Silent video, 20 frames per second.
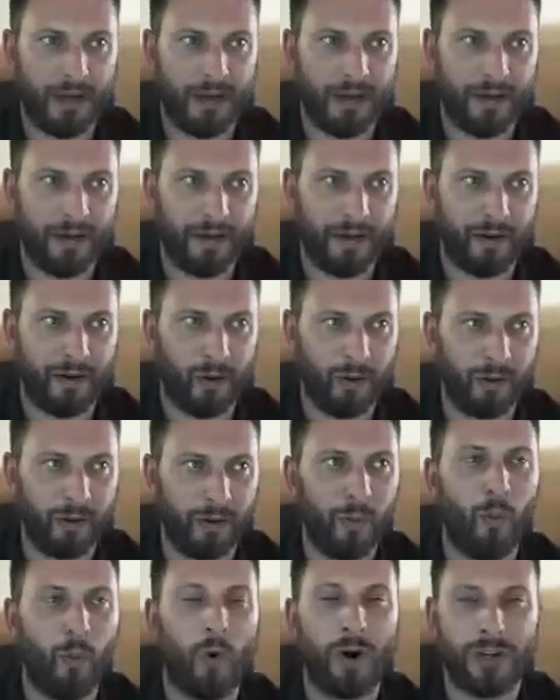are
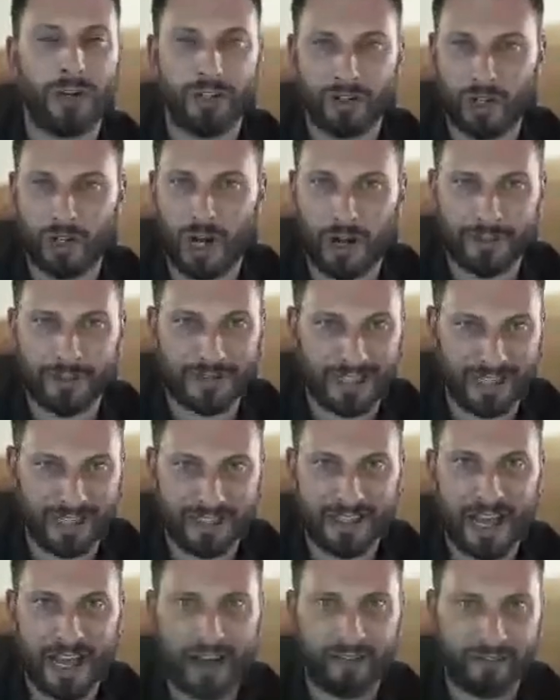wanting jobs in
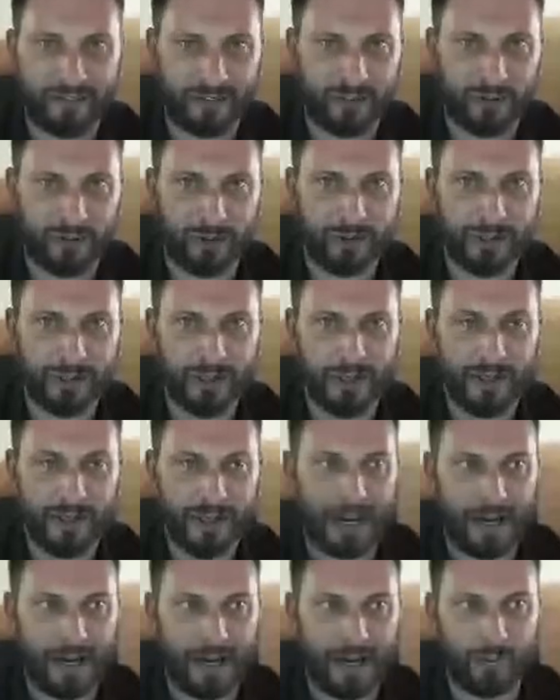that field.
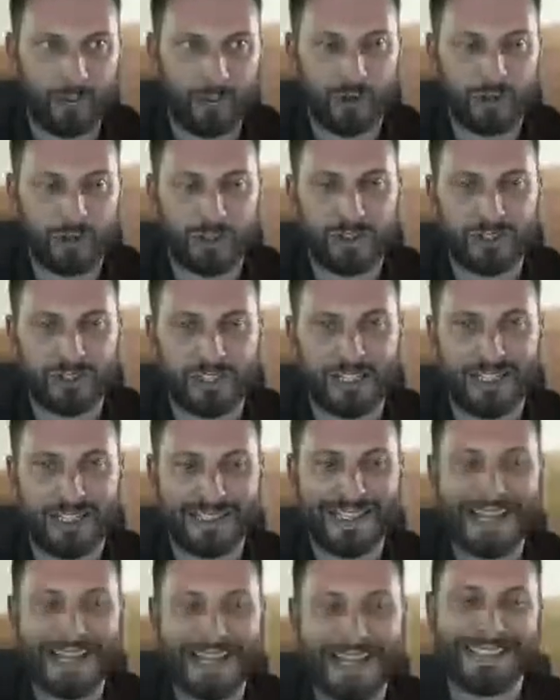And we're just seeing
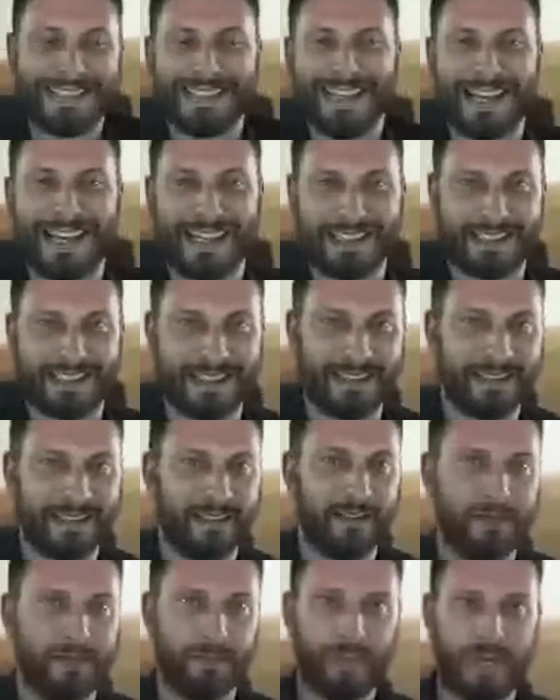less and less
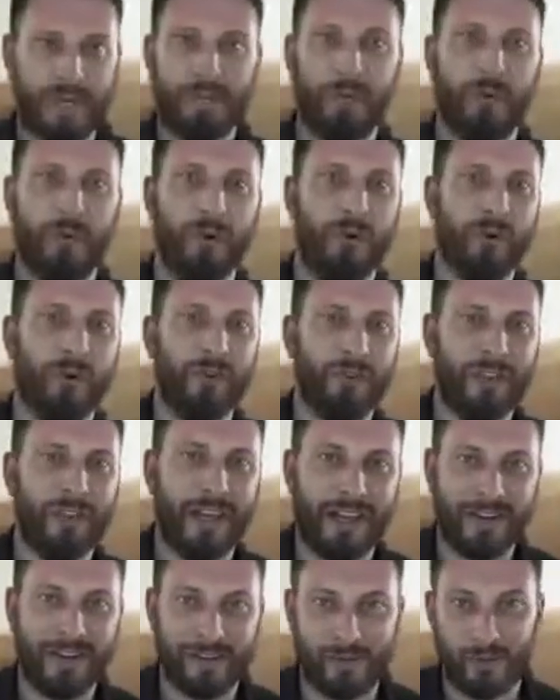people
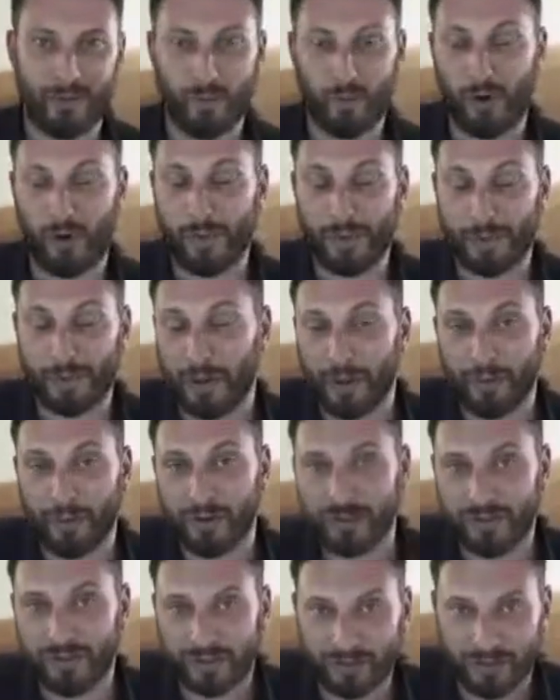that want to be
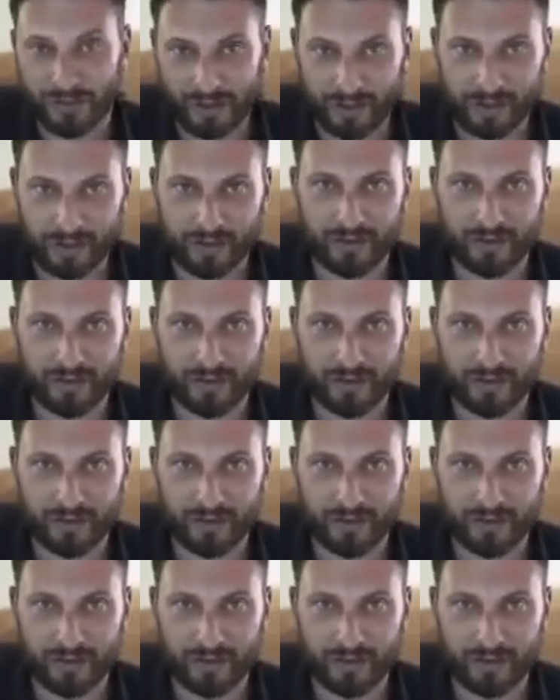plumbers. And,